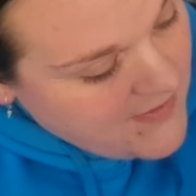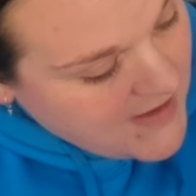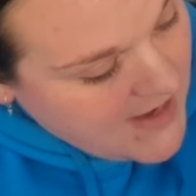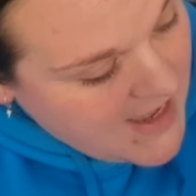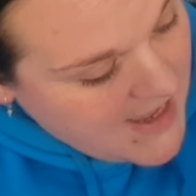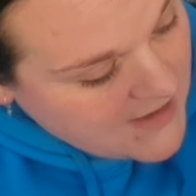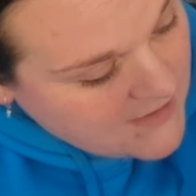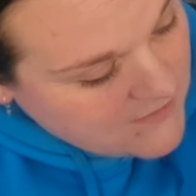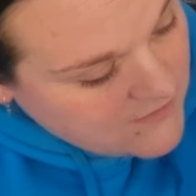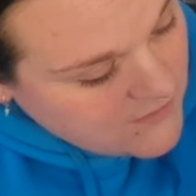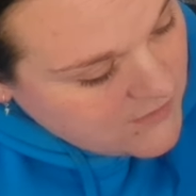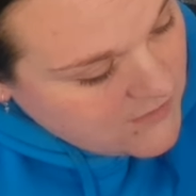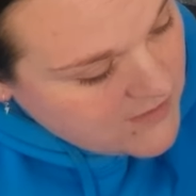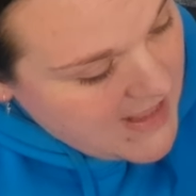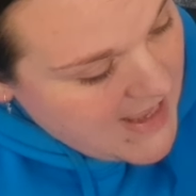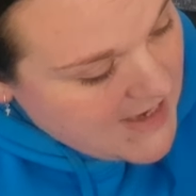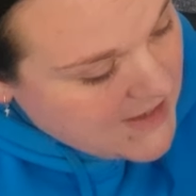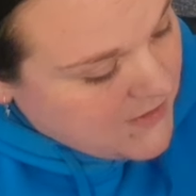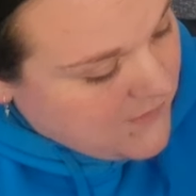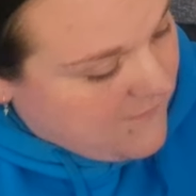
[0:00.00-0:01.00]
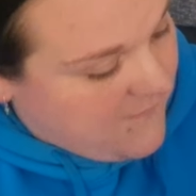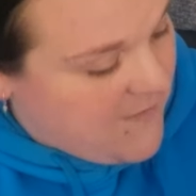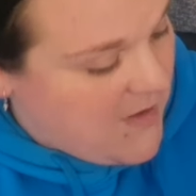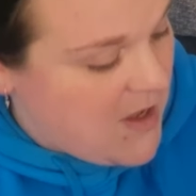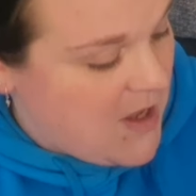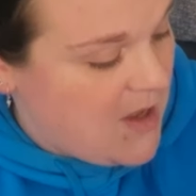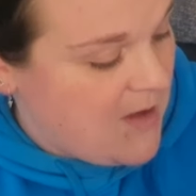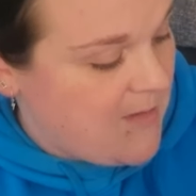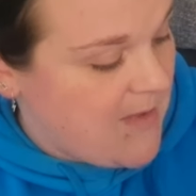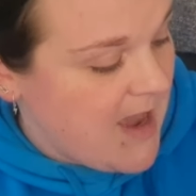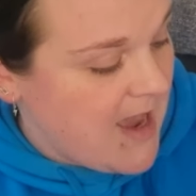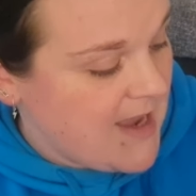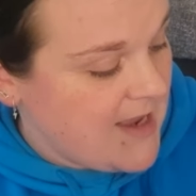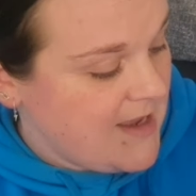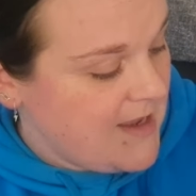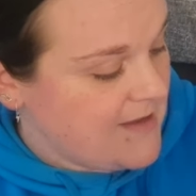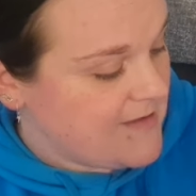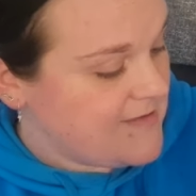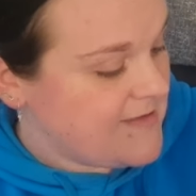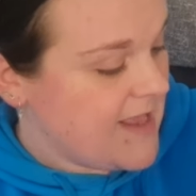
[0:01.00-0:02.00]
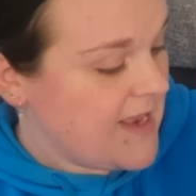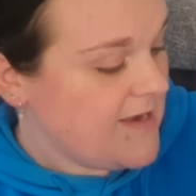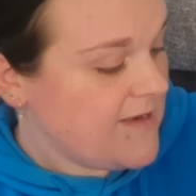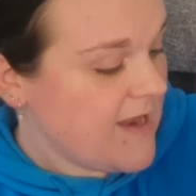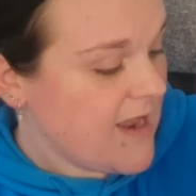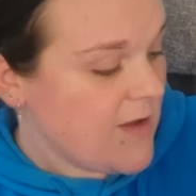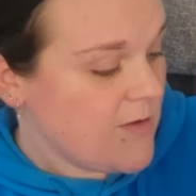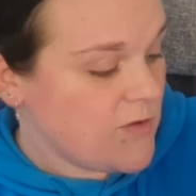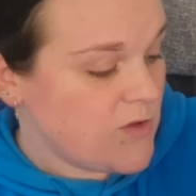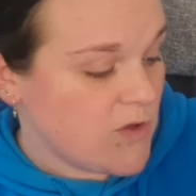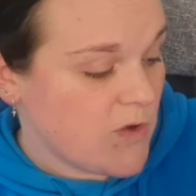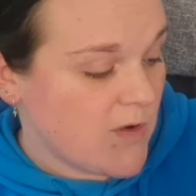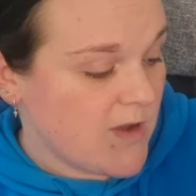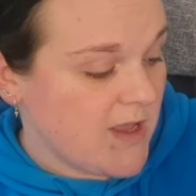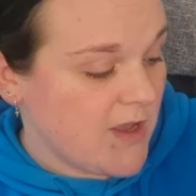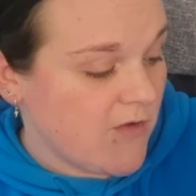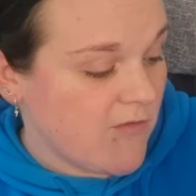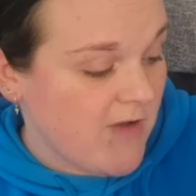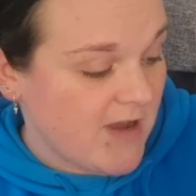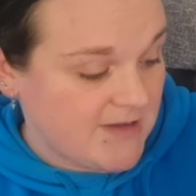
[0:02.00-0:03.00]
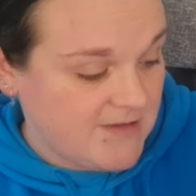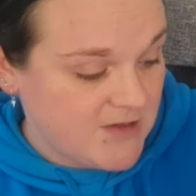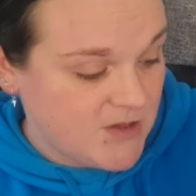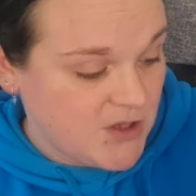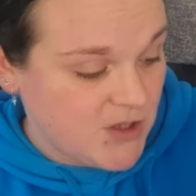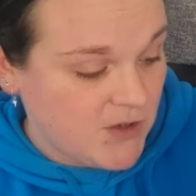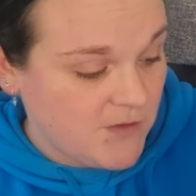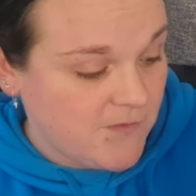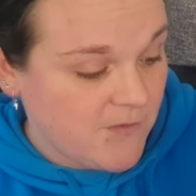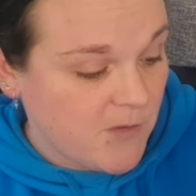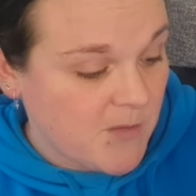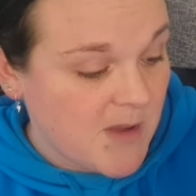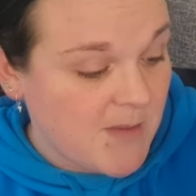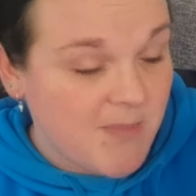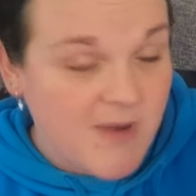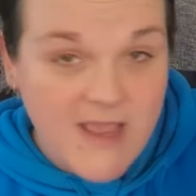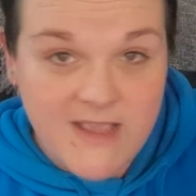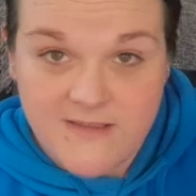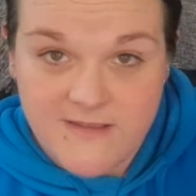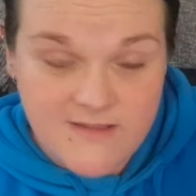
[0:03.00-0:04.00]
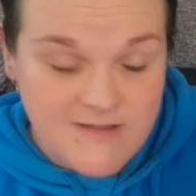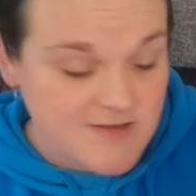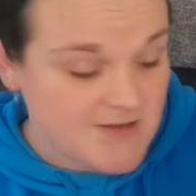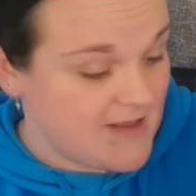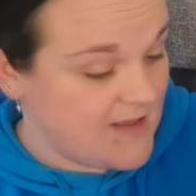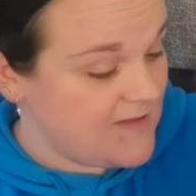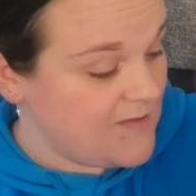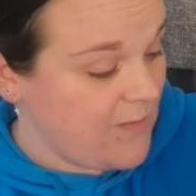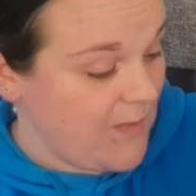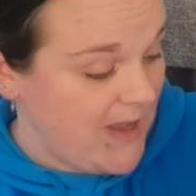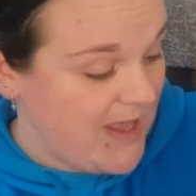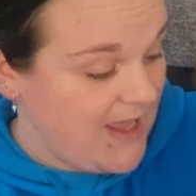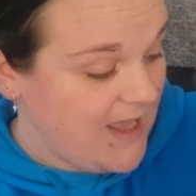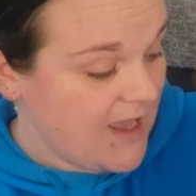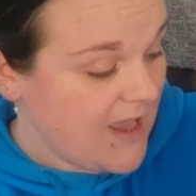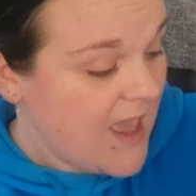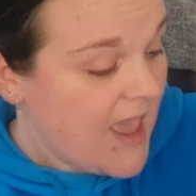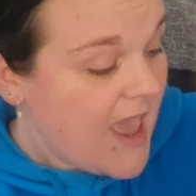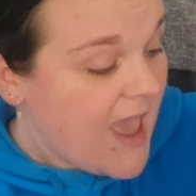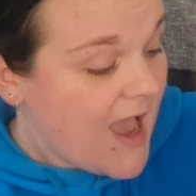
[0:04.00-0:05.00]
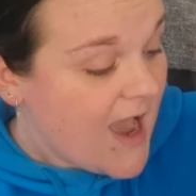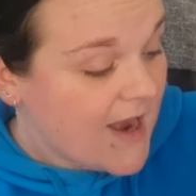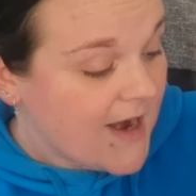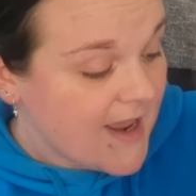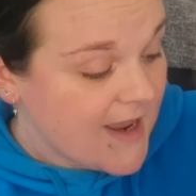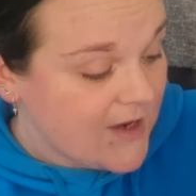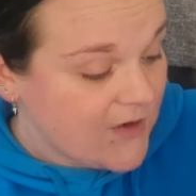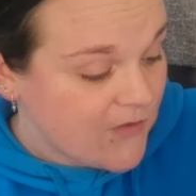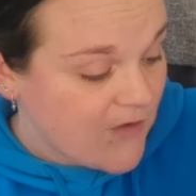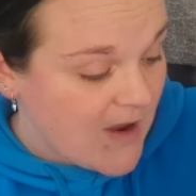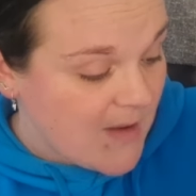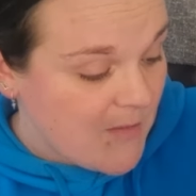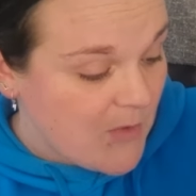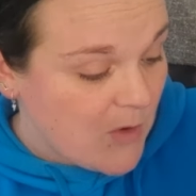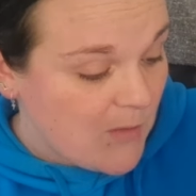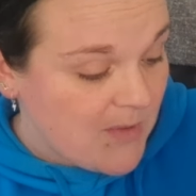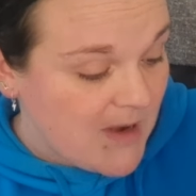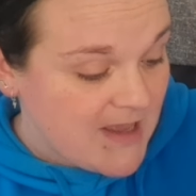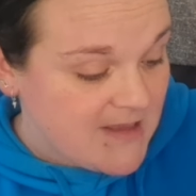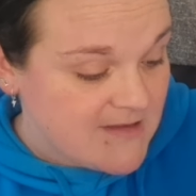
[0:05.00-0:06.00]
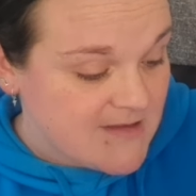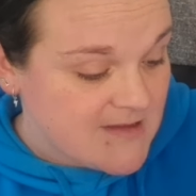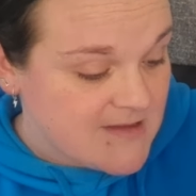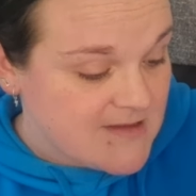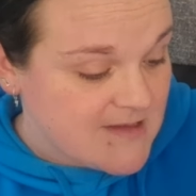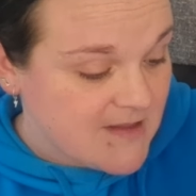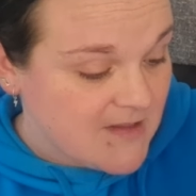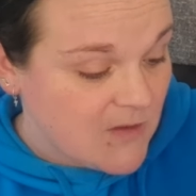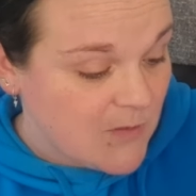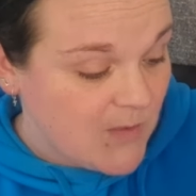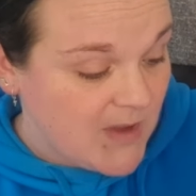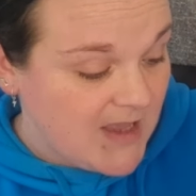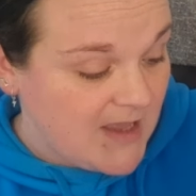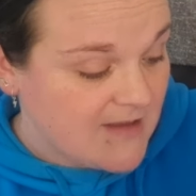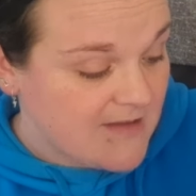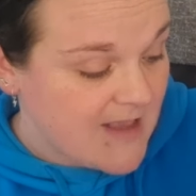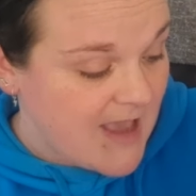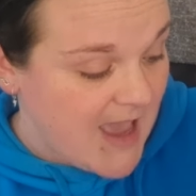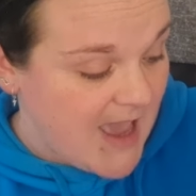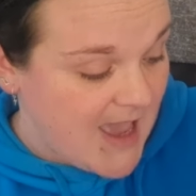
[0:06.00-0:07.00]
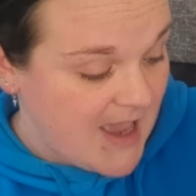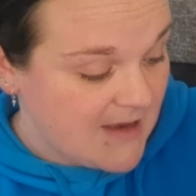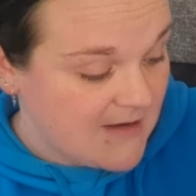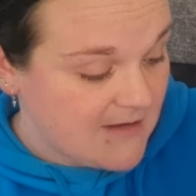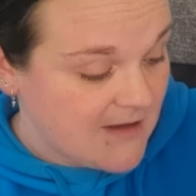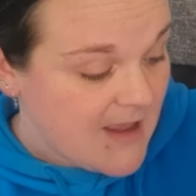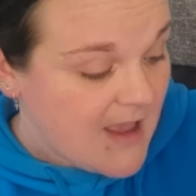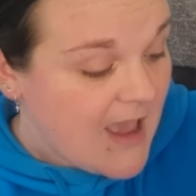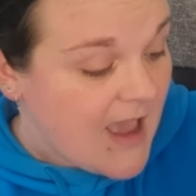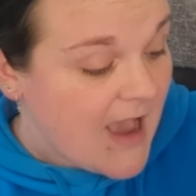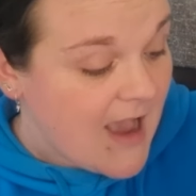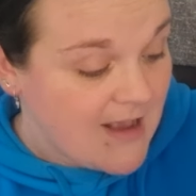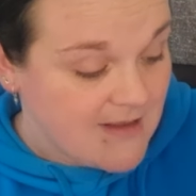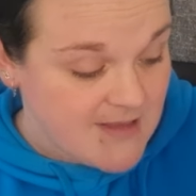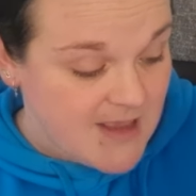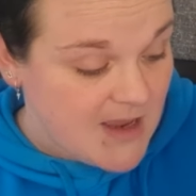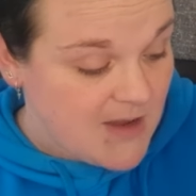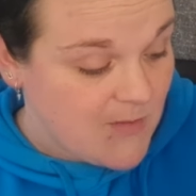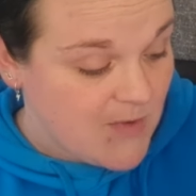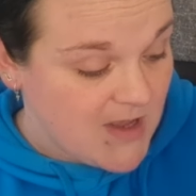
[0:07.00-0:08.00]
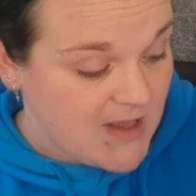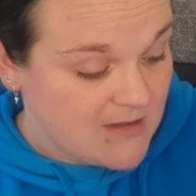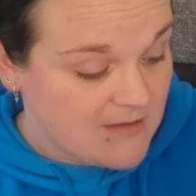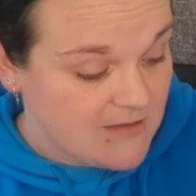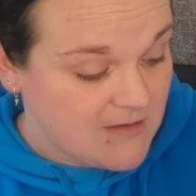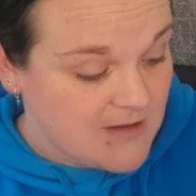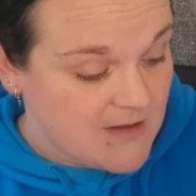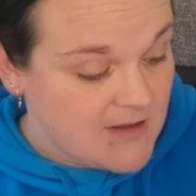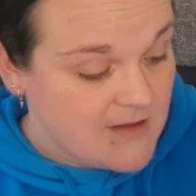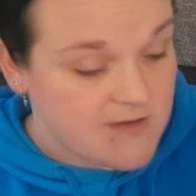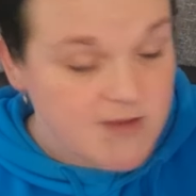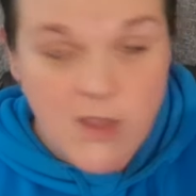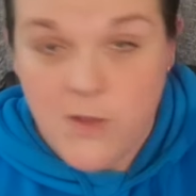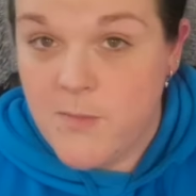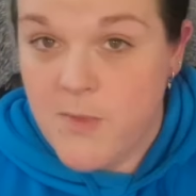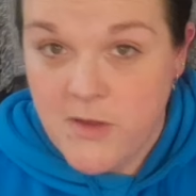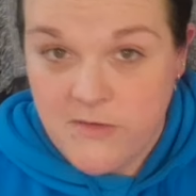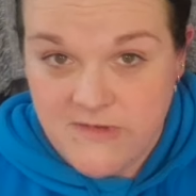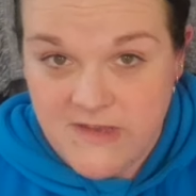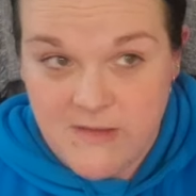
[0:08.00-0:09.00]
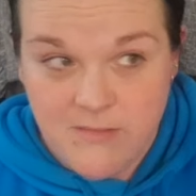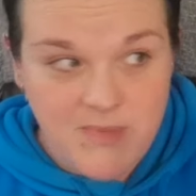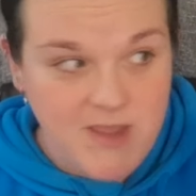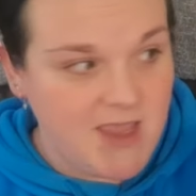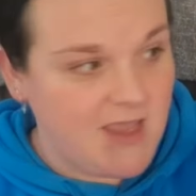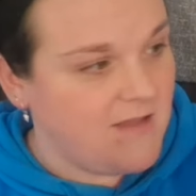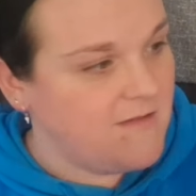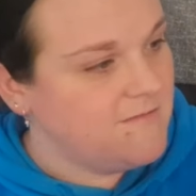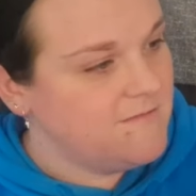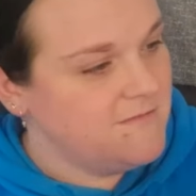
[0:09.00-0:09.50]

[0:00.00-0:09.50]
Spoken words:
the candle and affirm. I send out joy and gratitude for my blessings this week, and I attract more blessings in the weeks ahead. As I will, So mote it be.